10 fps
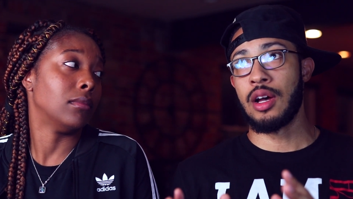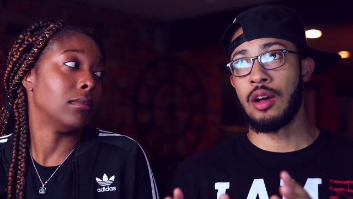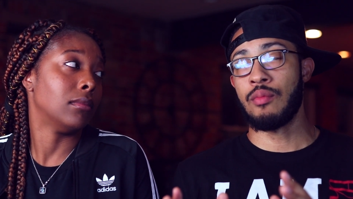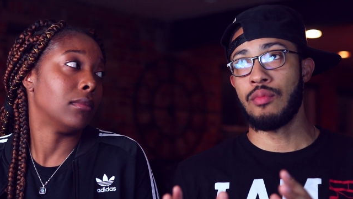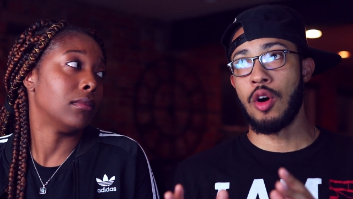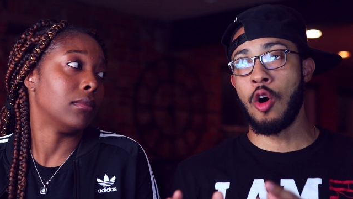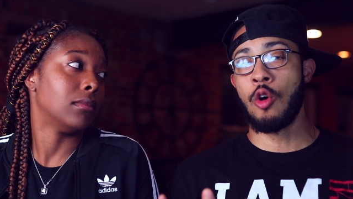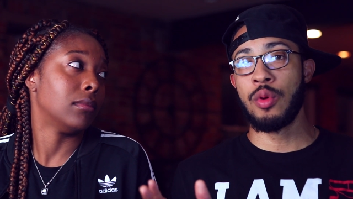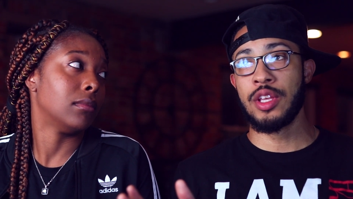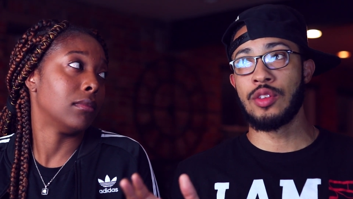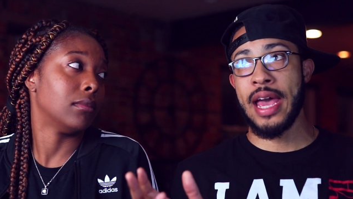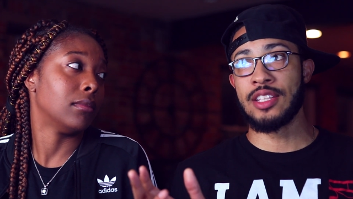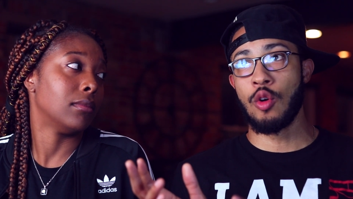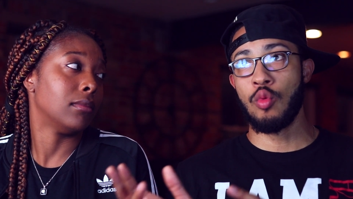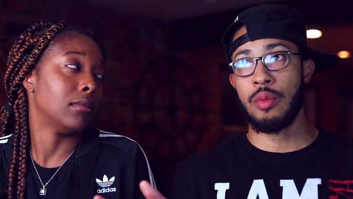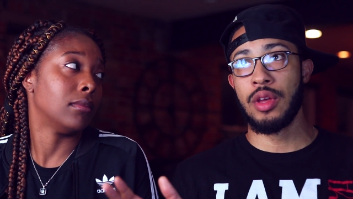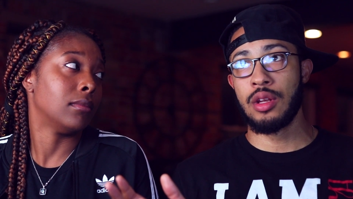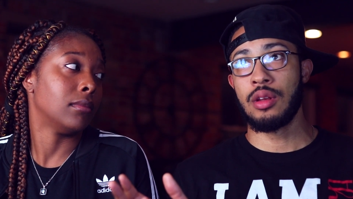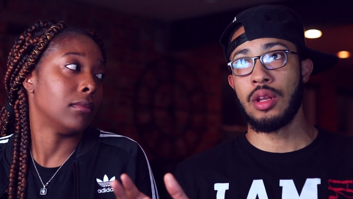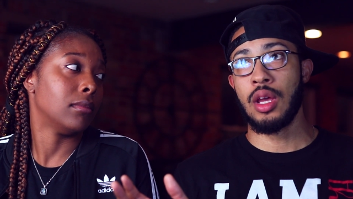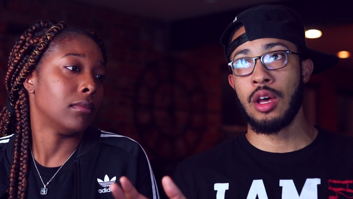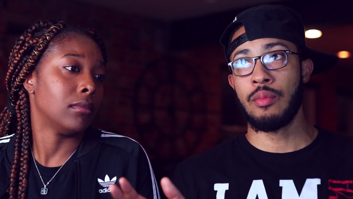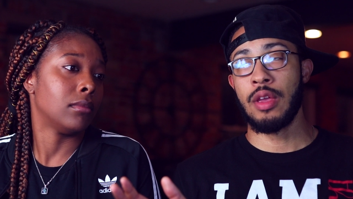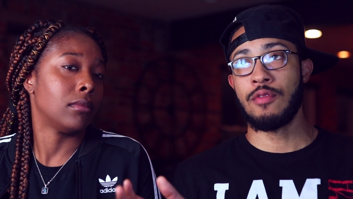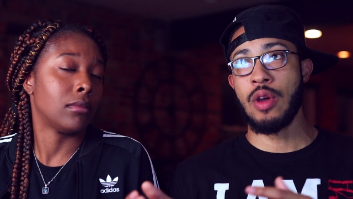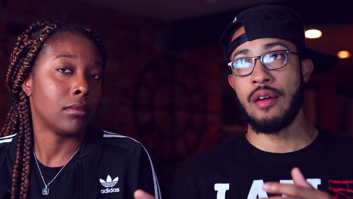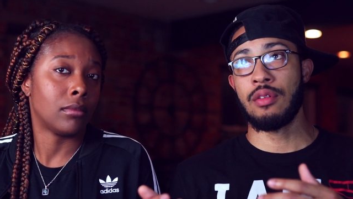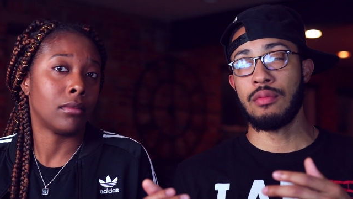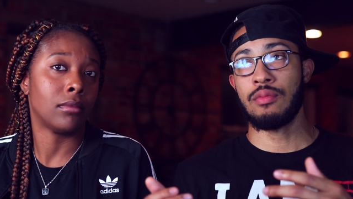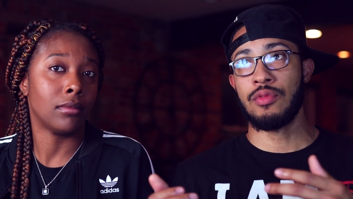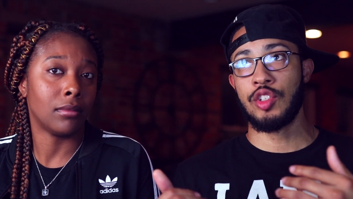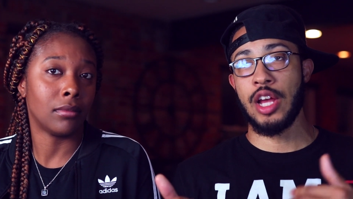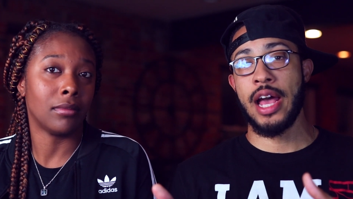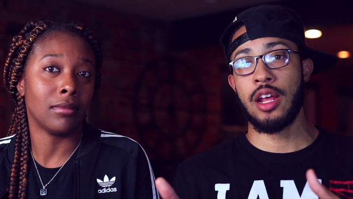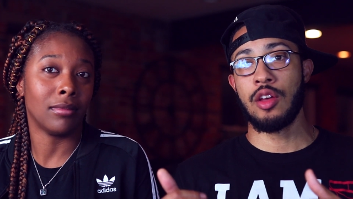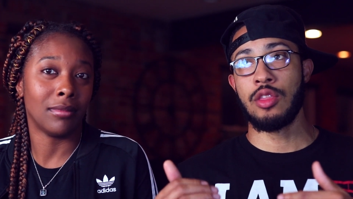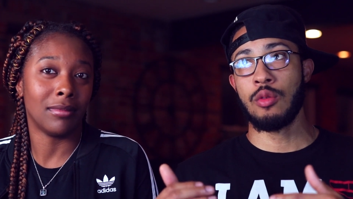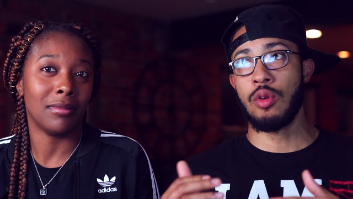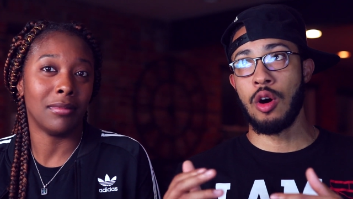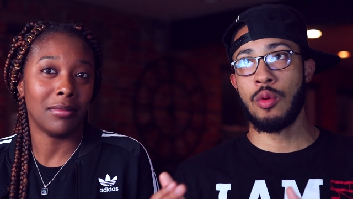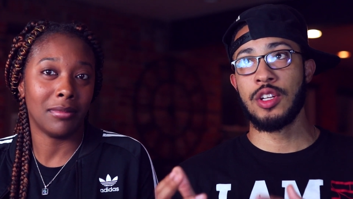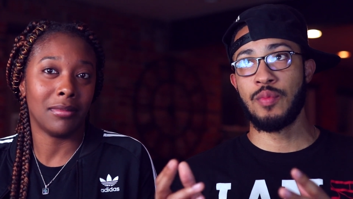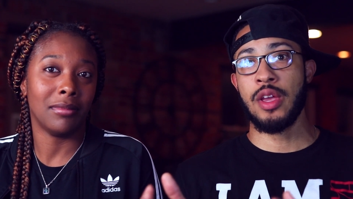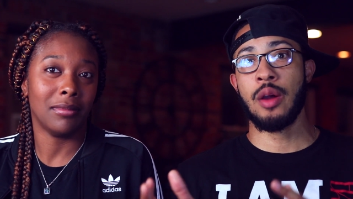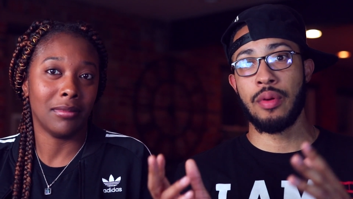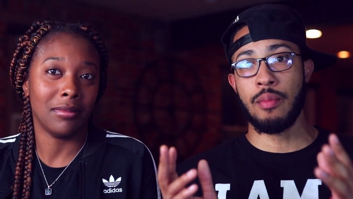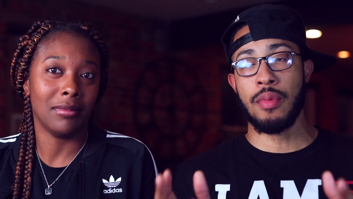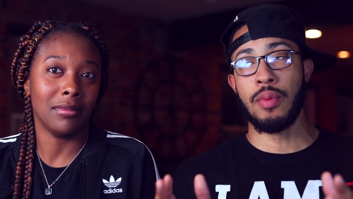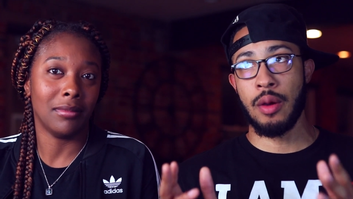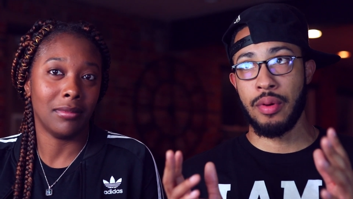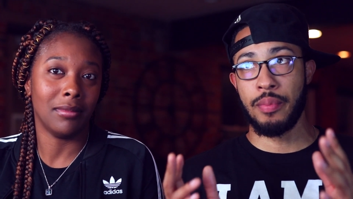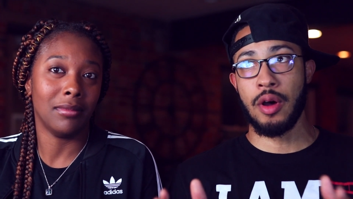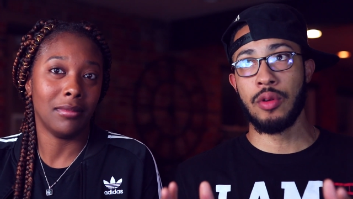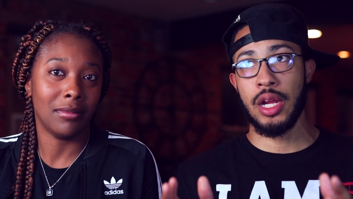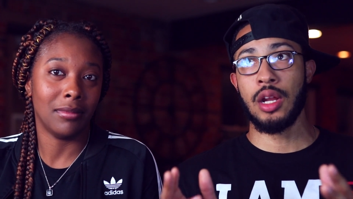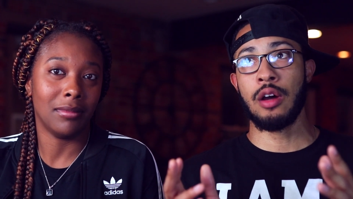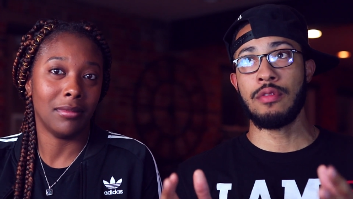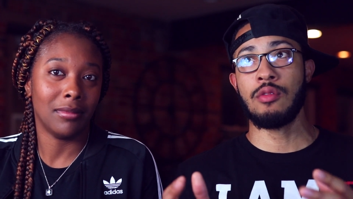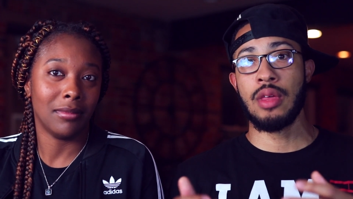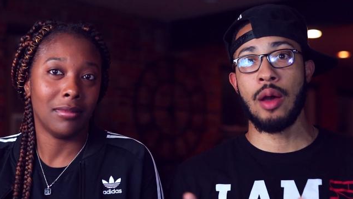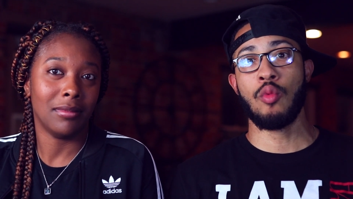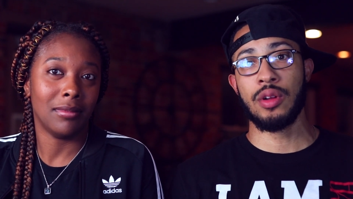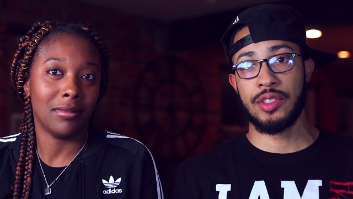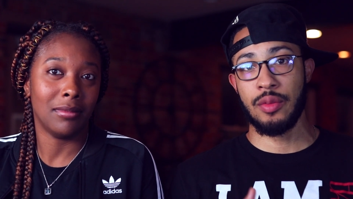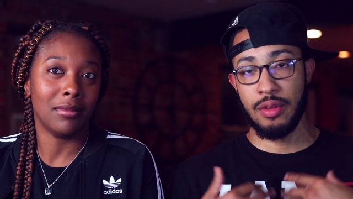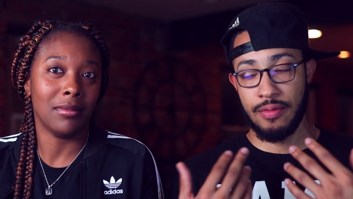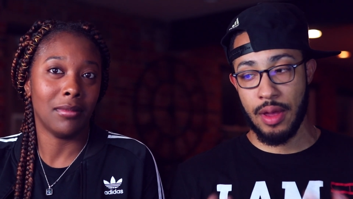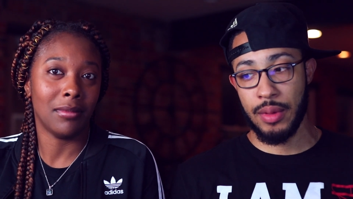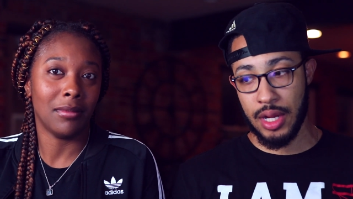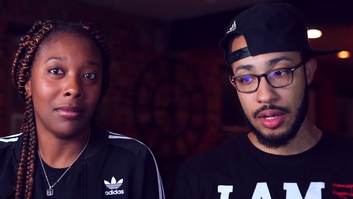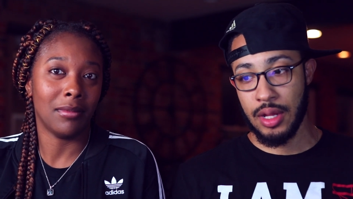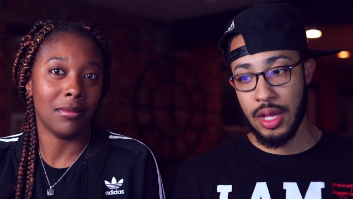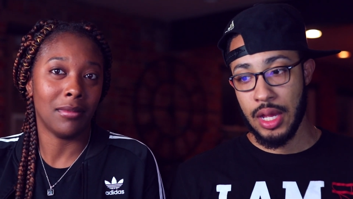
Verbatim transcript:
Speaker 1: always, as a woman, if you have a vagina, there will always be a proponent of you that wants to be feminine.